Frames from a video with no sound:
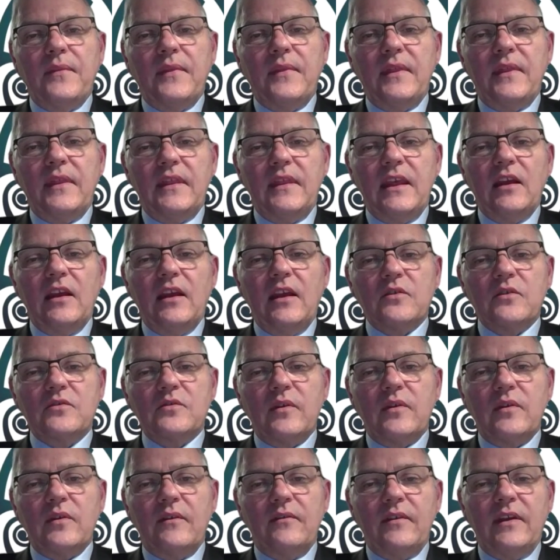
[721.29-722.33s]
they
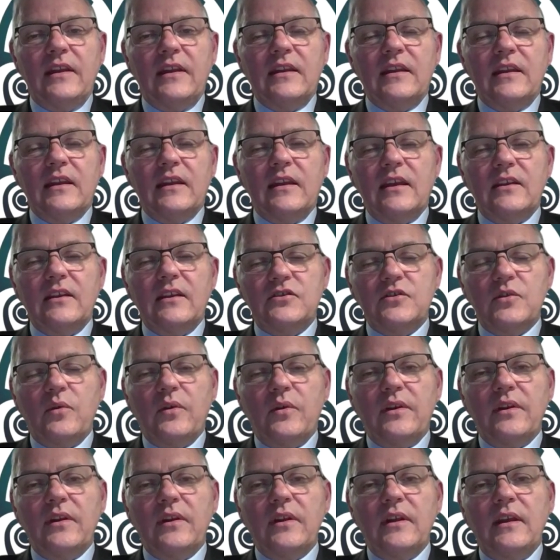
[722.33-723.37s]
also have indicate
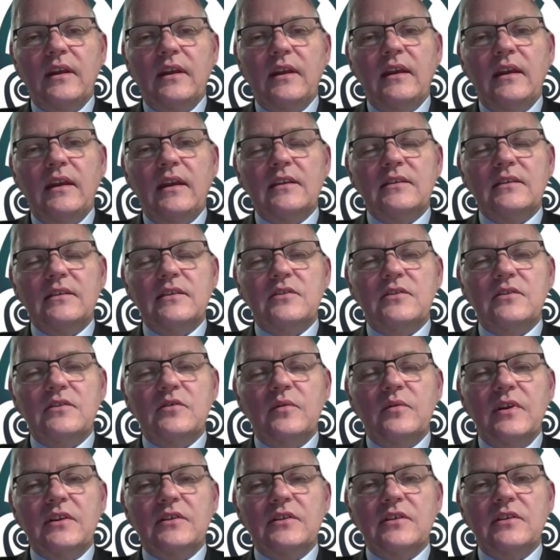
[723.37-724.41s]
shown a
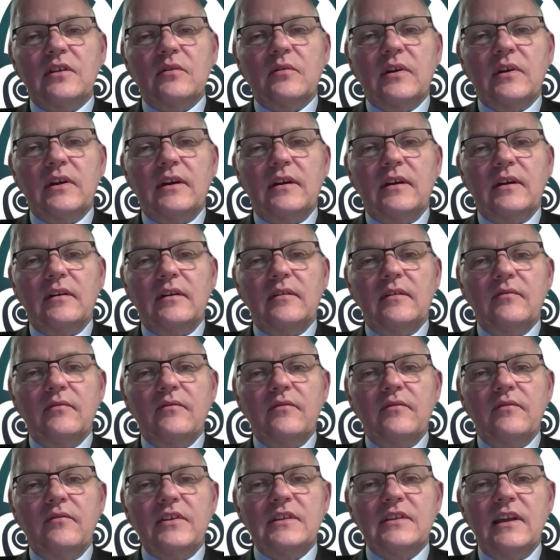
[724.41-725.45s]
situation where
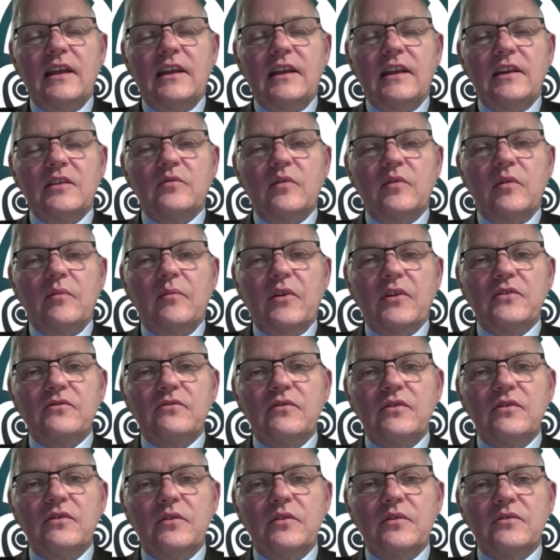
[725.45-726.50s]
fish landings were much
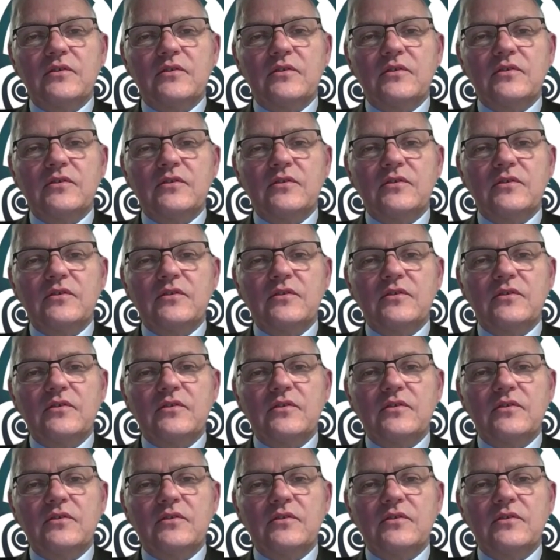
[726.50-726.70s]
reduced.